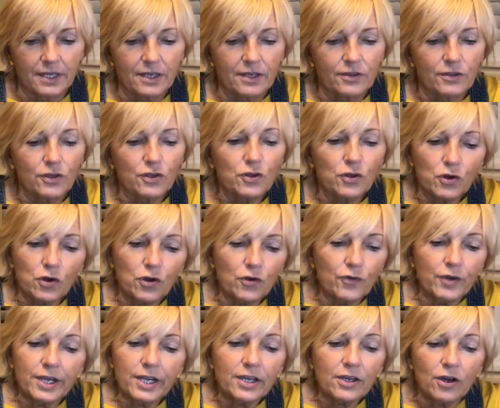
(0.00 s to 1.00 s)
The
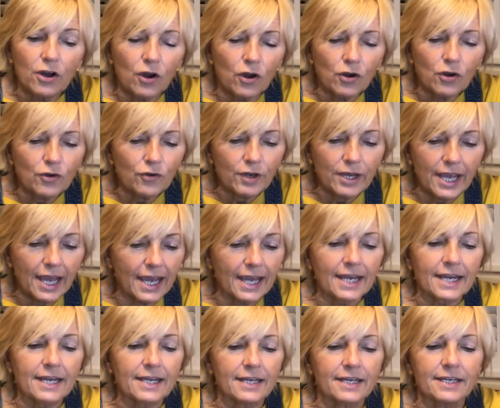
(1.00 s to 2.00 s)
gnawing, hungry
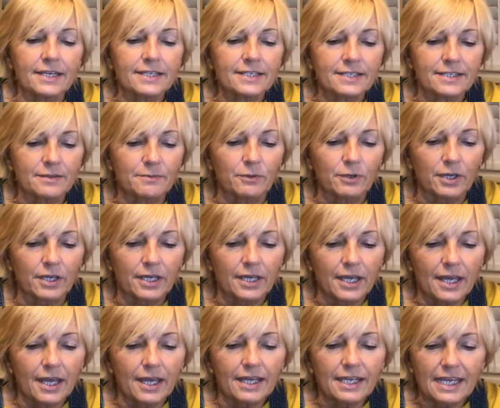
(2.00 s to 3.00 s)
ache in his stomach
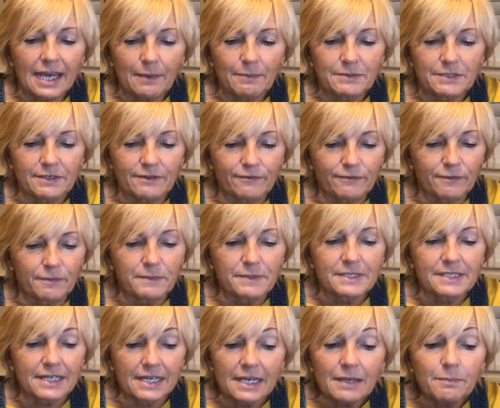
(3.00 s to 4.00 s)
kept him from
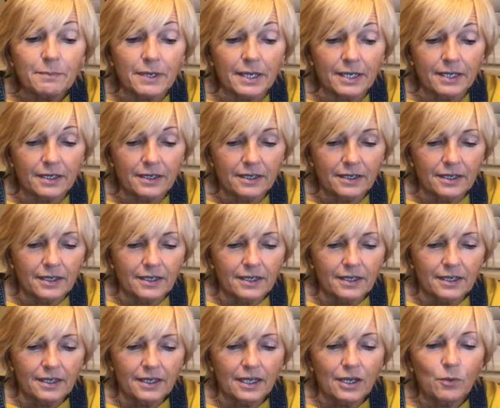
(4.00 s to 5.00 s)
sleeping.
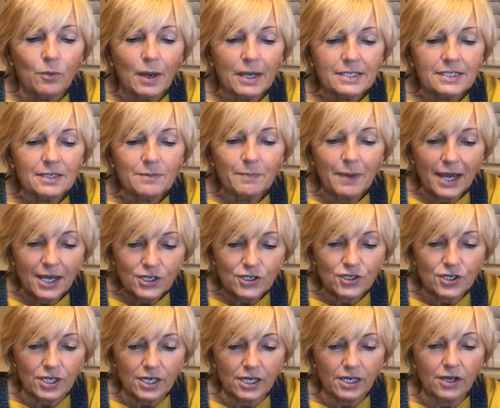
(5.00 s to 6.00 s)
He waited
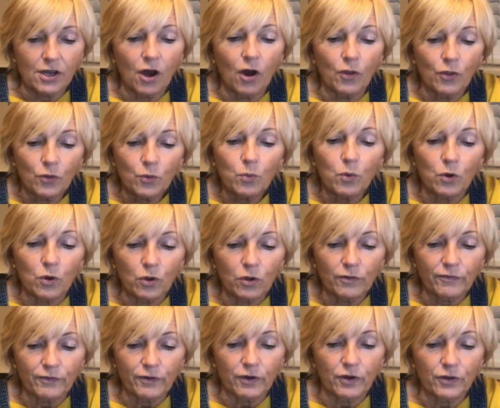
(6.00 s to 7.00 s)
patiently on the wall
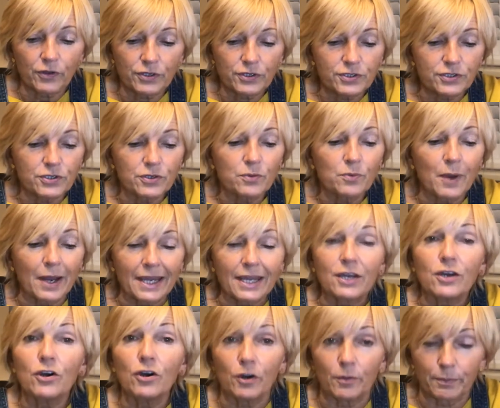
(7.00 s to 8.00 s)
for others to
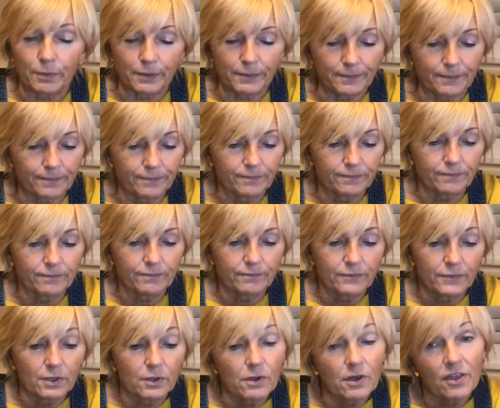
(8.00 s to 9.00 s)
wake up.
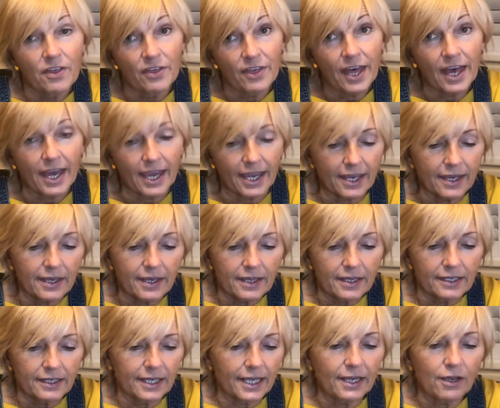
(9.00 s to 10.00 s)
They
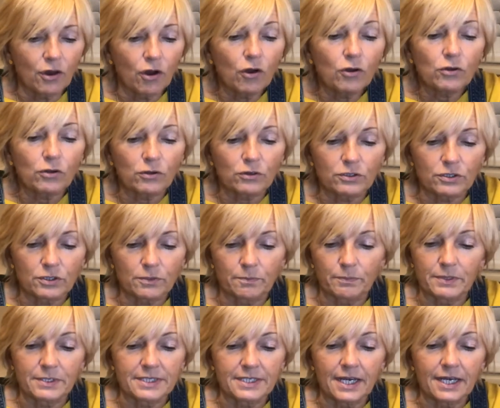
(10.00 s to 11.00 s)
lay huddled up
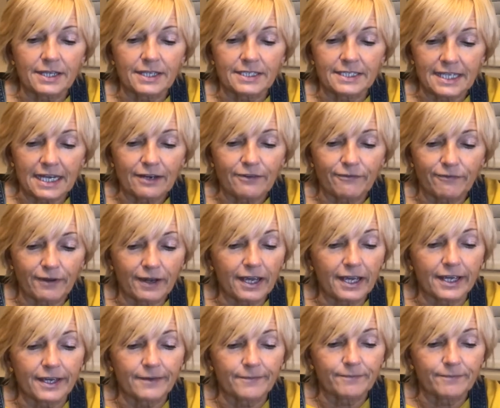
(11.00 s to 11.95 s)
beside the dead fire,